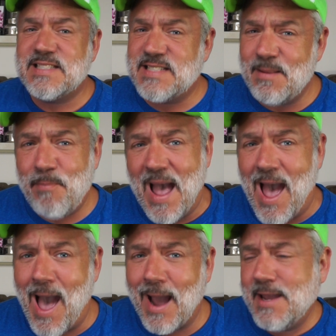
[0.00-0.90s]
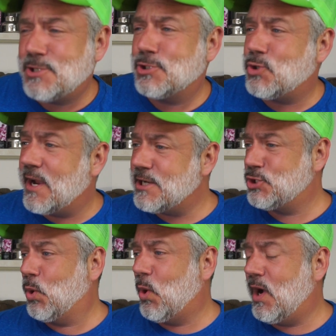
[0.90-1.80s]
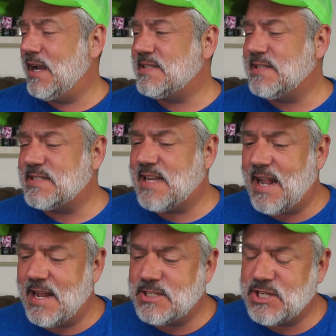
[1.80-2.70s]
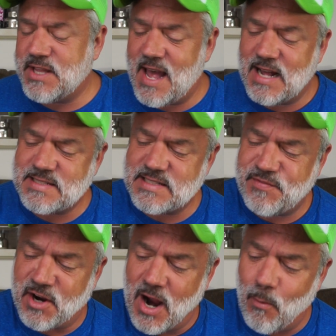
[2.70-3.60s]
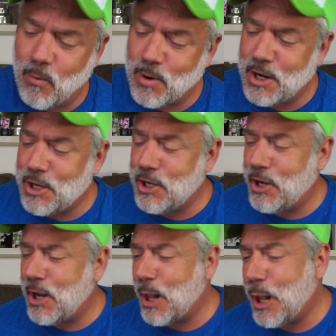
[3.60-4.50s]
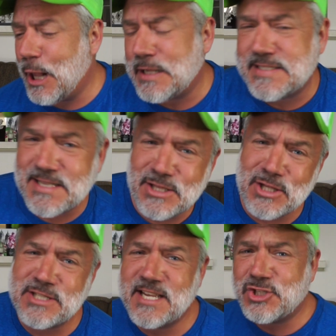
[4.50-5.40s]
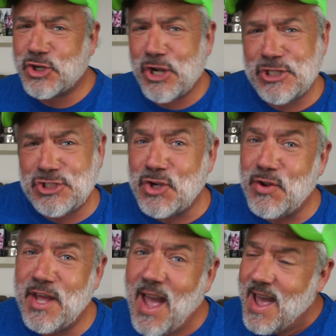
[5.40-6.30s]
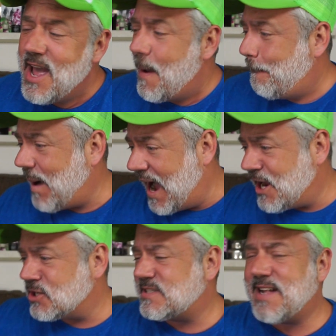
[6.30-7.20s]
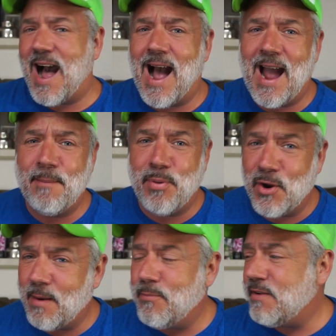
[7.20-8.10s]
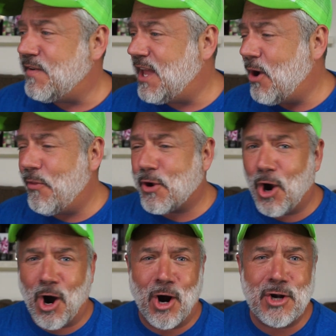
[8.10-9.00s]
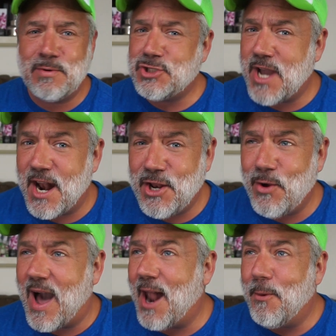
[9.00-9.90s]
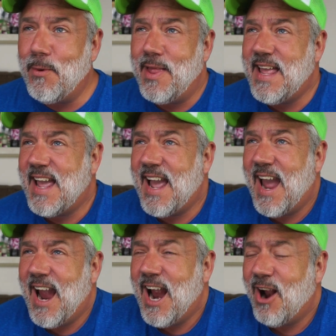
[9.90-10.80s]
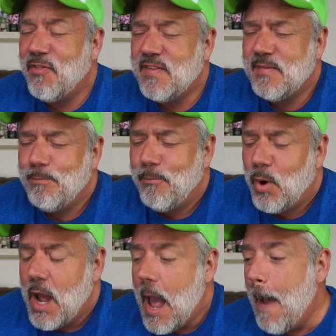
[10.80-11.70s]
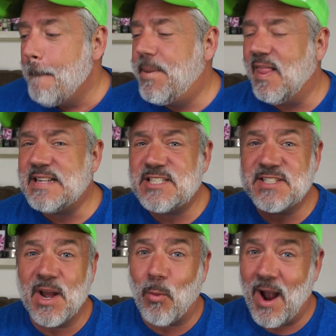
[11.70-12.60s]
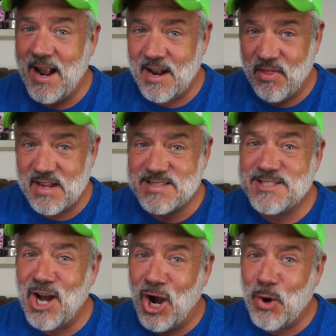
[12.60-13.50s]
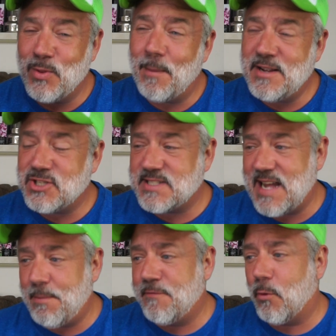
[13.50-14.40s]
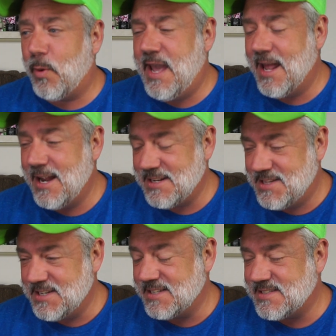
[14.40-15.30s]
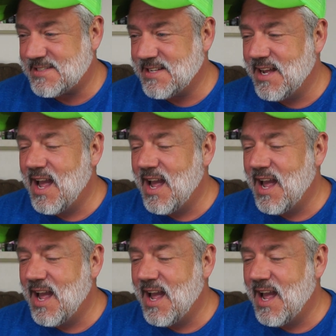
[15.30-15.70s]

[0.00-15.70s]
sit back, get your drink of choice, let's get into this, let's figure out what we're gonna do, let's get your good Judy by your side, put up the video in the car, do what you gotta do. I don't care this, but let's just get right into this. So, let me just say before we get into this,